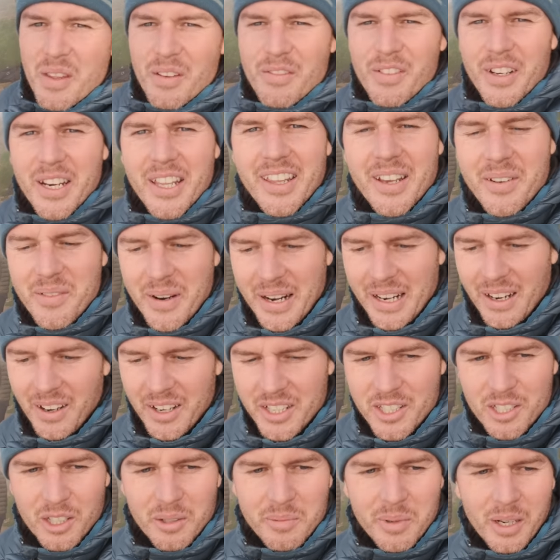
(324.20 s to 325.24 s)
funny thing, when I
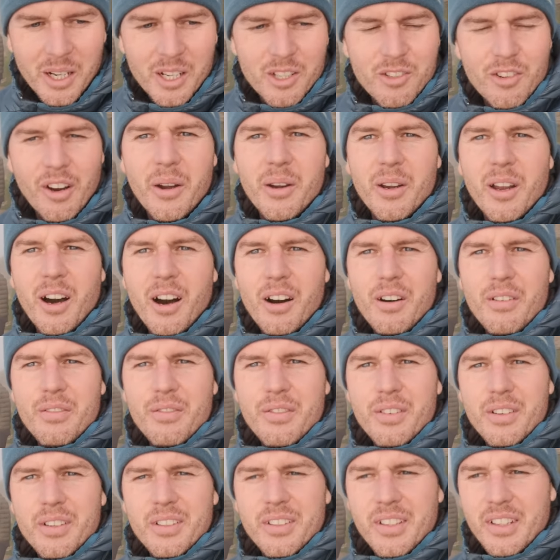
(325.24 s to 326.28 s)
took my drone
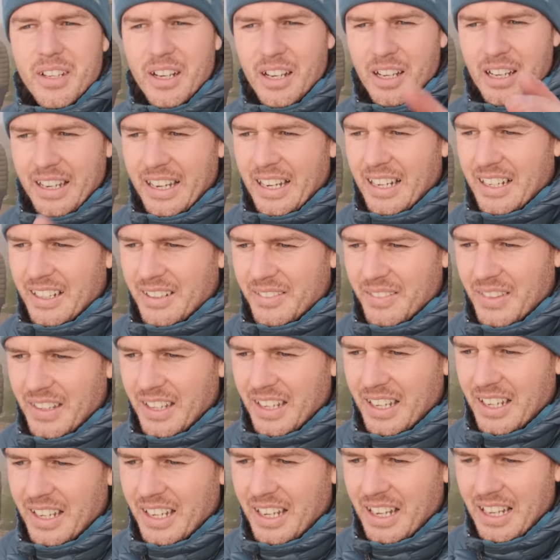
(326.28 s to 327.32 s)
off earlier,
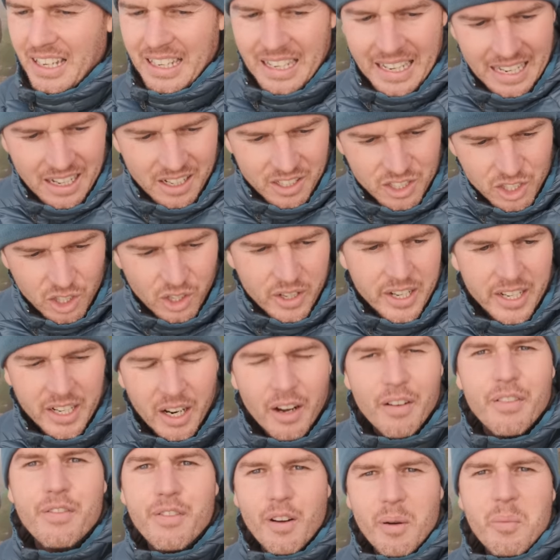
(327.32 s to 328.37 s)
I took it
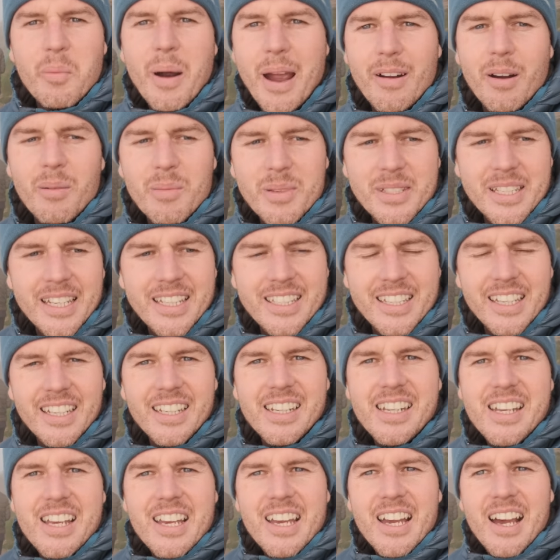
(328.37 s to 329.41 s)
off from where I'm sitting,
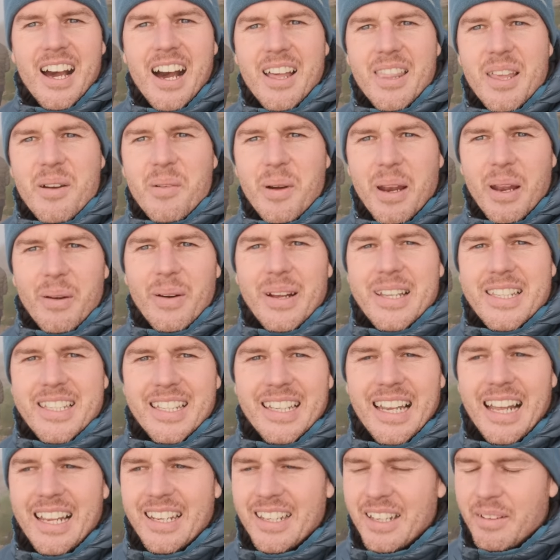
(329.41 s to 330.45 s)
and then when I went to
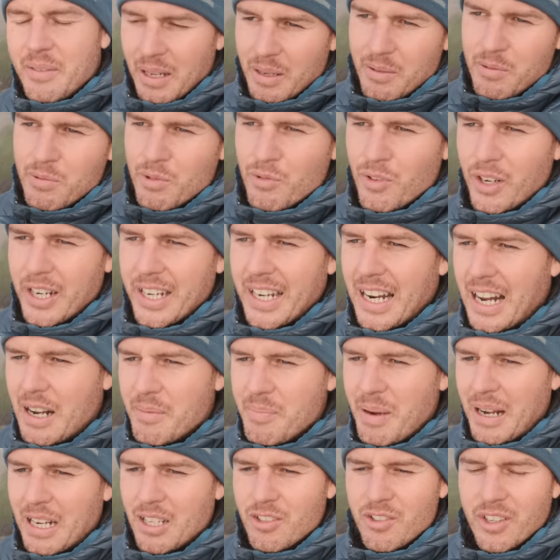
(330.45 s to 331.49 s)
land it, well, it was running out of
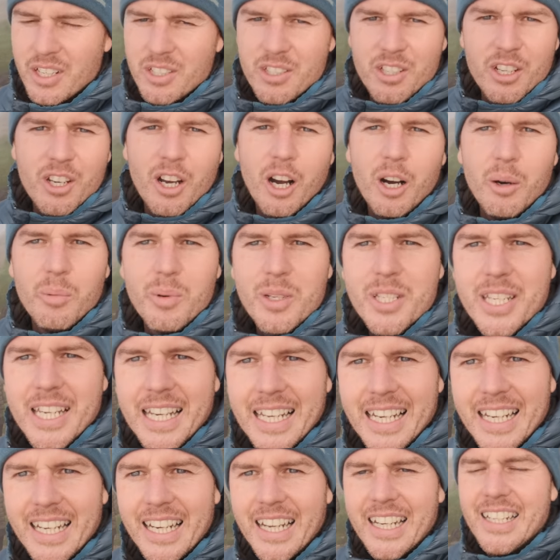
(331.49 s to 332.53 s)
battery because the cold was
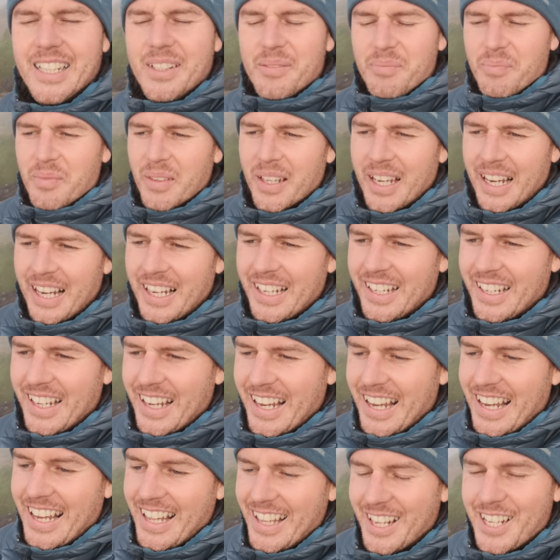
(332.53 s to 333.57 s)
killing it. And
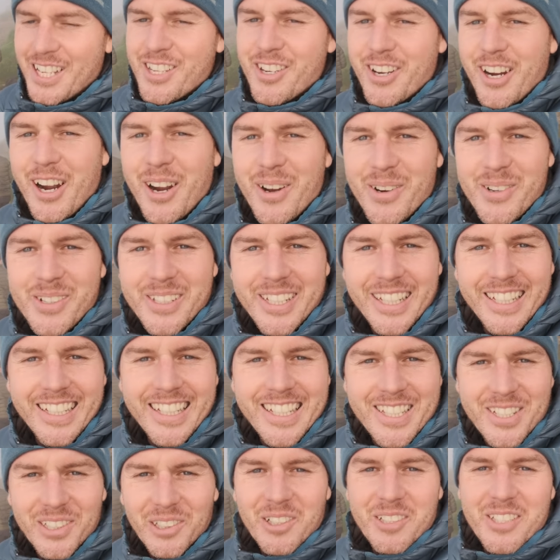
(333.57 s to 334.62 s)
the drone did
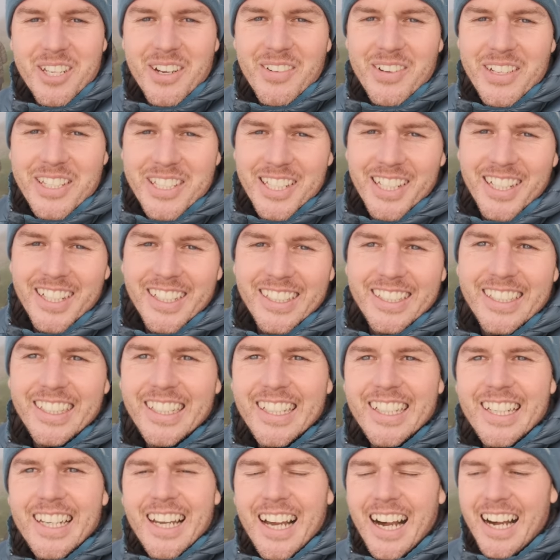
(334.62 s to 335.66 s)
this auto return,
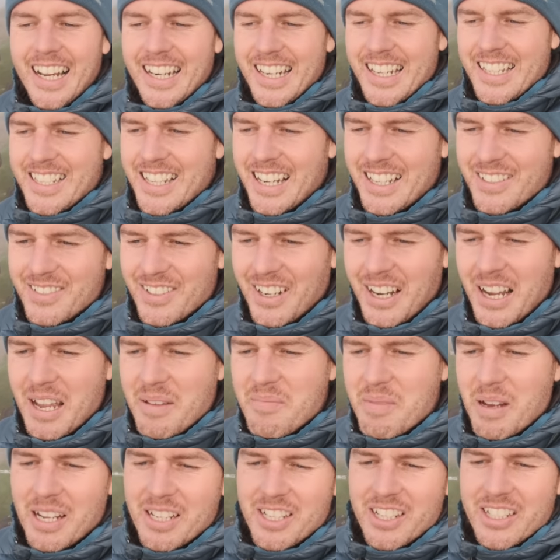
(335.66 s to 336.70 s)
and it says, right,
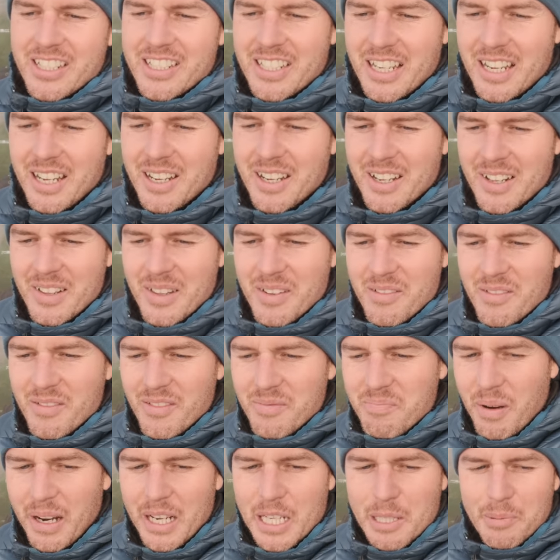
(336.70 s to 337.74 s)
emergency,
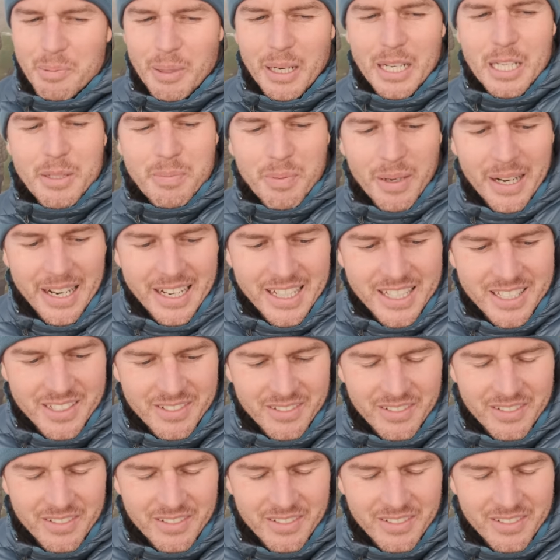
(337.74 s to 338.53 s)
brace, return